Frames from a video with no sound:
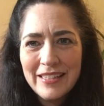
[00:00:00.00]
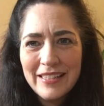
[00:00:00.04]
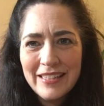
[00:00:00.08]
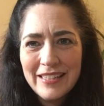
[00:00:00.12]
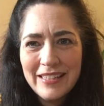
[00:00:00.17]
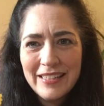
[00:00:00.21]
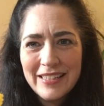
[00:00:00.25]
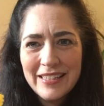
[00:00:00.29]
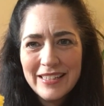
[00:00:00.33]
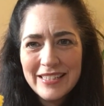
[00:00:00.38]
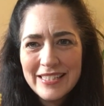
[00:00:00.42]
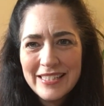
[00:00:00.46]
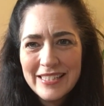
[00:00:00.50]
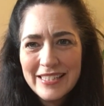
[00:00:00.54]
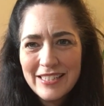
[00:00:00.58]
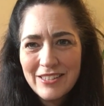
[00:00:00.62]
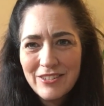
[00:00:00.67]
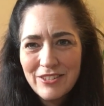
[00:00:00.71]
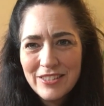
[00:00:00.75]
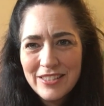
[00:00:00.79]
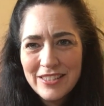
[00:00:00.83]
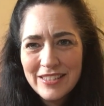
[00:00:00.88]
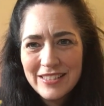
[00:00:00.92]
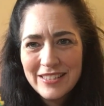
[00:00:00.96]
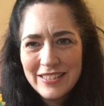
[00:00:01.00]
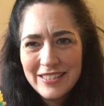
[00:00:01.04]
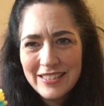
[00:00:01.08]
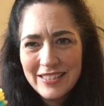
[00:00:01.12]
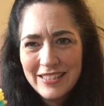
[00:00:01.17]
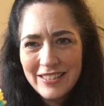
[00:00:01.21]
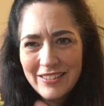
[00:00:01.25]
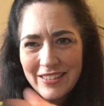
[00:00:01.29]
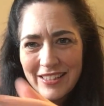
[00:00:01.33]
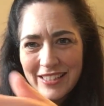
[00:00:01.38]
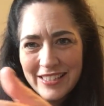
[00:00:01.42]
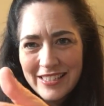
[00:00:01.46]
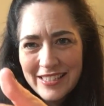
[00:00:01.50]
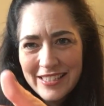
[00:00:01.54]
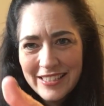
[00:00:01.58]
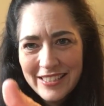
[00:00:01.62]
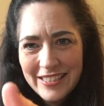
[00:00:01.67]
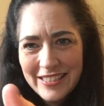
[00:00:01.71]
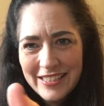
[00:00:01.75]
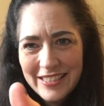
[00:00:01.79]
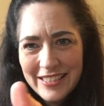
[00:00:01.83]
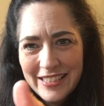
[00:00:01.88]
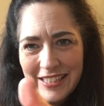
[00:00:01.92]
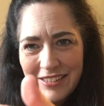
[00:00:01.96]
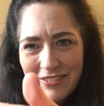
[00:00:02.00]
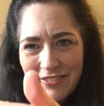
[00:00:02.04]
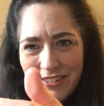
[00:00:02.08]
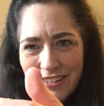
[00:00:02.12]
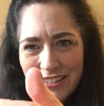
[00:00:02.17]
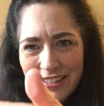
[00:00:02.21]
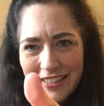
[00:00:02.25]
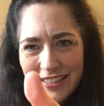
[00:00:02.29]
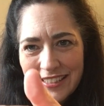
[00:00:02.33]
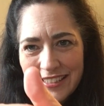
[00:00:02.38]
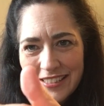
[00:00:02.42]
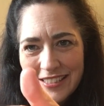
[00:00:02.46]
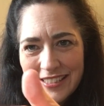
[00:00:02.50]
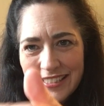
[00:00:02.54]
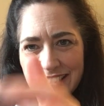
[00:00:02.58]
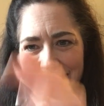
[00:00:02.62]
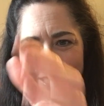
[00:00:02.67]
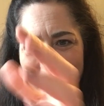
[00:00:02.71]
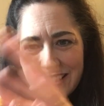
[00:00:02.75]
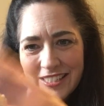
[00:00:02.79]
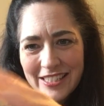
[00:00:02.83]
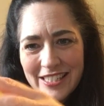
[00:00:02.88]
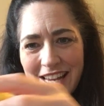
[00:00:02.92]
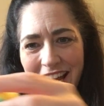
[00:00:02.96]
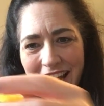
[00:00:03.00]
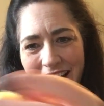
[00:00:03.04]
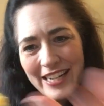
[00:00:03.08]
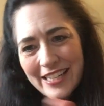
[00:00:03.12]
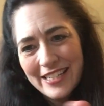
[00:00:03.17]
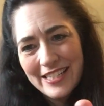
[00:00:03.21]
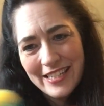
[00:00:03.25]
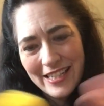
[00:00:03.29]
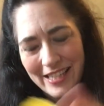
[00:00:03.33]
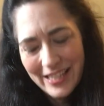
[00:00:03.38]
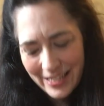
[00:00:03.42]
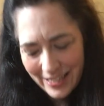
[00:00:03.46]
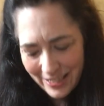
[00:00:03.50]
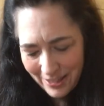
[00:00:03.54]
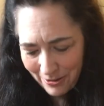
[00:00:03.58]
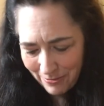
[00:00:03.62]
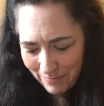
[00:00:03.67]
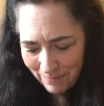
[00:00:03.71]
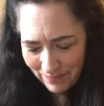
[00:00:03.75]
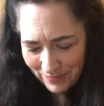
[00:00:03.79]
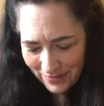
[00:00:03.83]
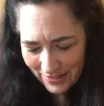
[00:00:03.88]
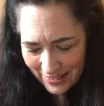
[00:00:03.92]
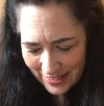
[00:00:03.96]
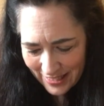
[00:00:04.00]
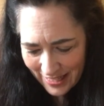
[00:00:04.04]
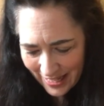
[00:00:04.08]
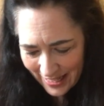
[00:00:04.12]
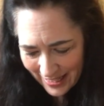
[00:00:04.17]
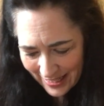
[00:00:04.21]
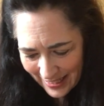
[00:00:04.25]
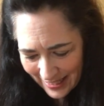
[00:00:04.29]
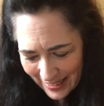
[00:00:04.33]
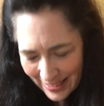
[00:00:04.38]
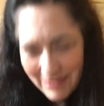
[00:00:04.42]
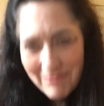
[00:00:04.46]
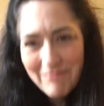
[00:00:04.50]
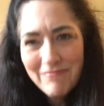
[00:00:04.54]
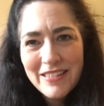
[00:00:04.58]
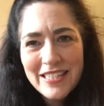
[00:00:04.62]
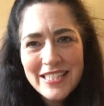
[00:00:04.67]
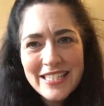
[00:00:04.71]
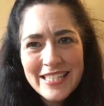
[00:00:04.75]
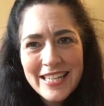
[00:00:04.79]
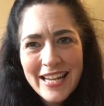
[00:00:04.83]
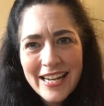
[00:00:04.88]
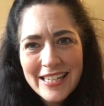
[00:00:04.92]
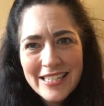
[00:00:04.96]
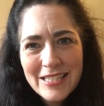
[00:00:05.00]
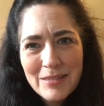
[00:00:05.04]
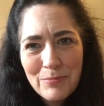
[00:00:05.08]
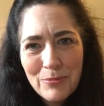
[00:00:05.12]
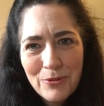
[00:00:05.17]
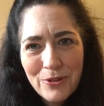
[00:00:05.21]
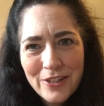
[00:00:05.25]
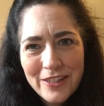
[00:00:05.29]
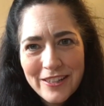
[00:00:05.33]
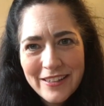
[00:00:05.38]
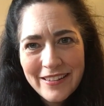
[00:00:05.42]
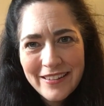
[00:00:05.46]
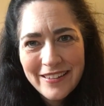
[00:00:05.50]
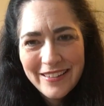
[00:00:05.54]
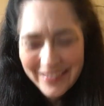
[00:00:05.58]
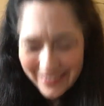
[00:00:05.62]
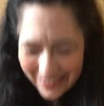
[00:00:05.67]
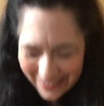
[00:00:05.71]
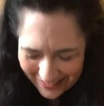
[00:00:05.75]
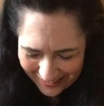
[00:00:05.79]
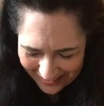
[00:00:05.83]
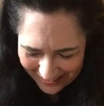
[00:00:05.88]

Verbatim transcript: you can still you can still see where it is. It's just not as thick. It's not as it's not as pretty.